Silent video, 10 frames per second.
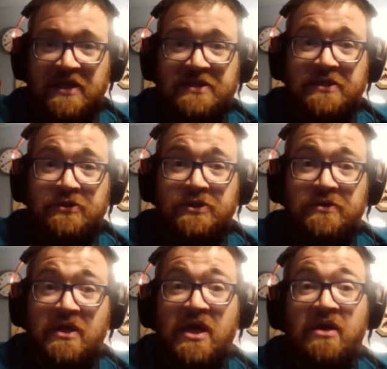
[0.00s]

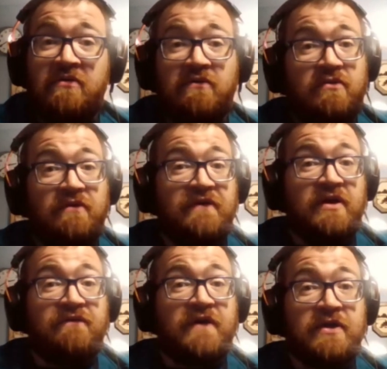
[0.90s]
Constitution, and
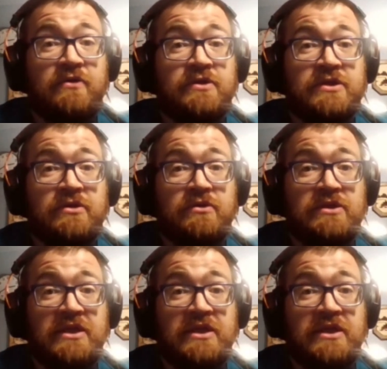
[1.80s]
founding fathers